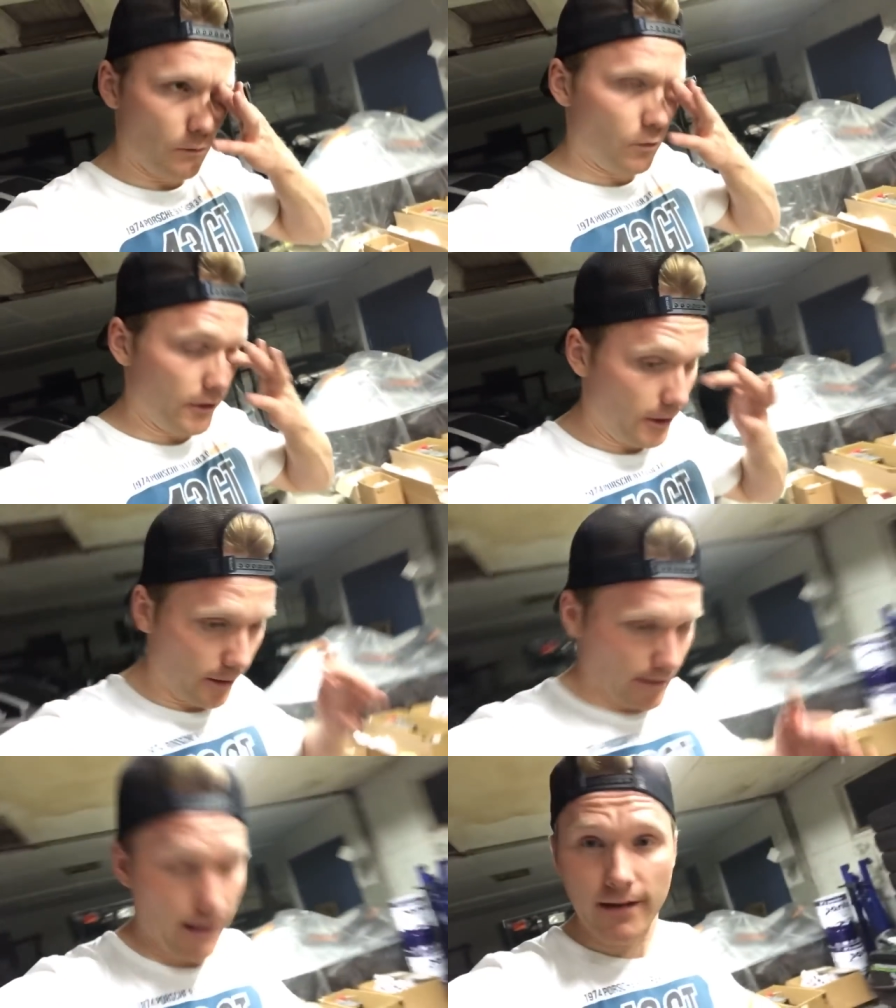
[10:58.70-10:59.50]
one
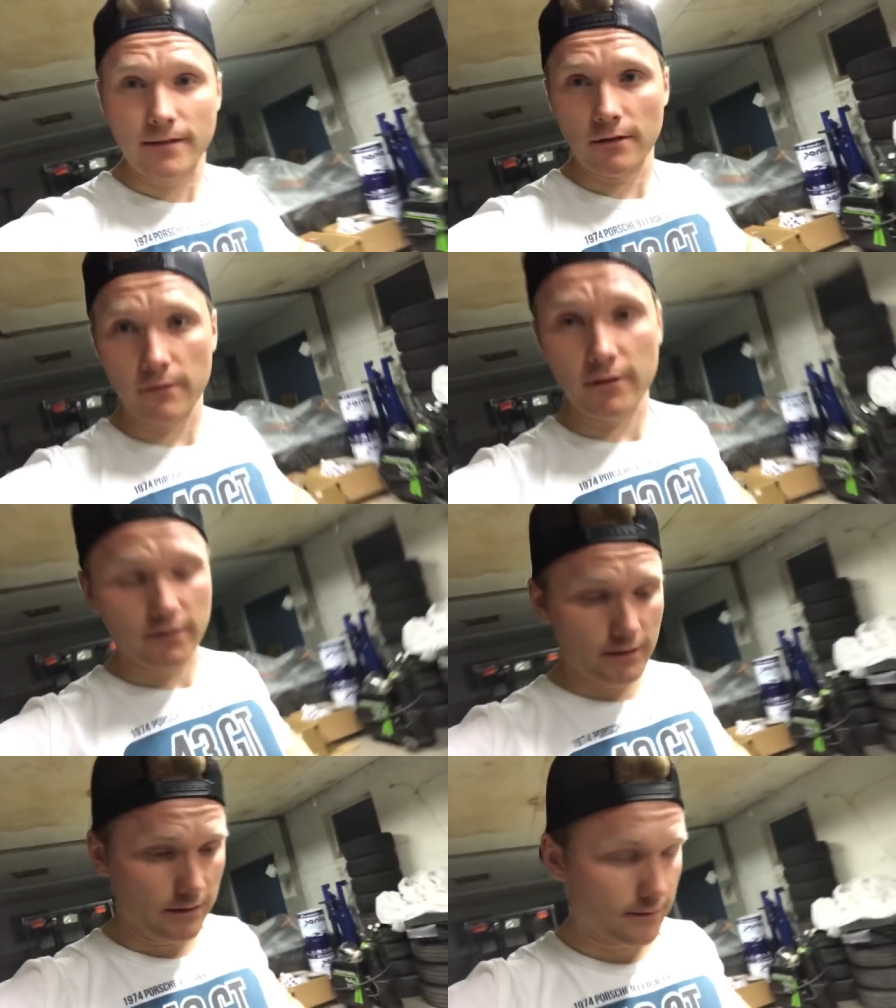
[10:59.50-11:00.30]
other day is over
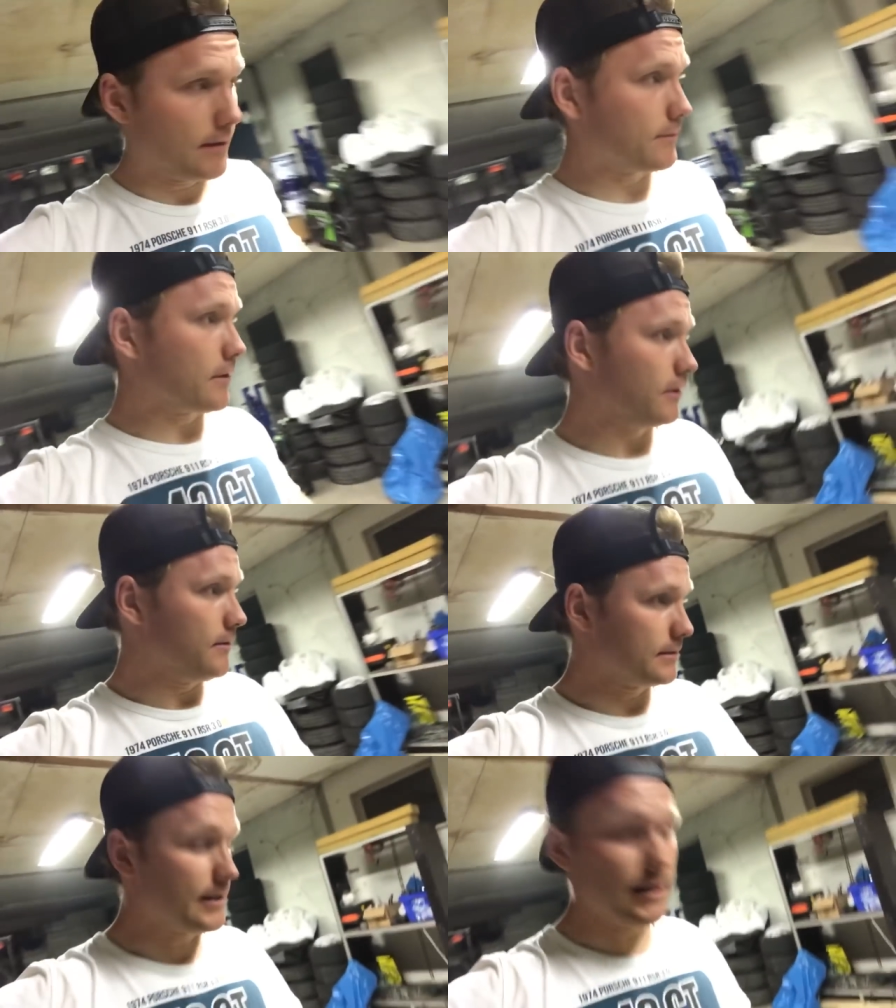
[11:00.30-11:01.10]
and it's time to go home and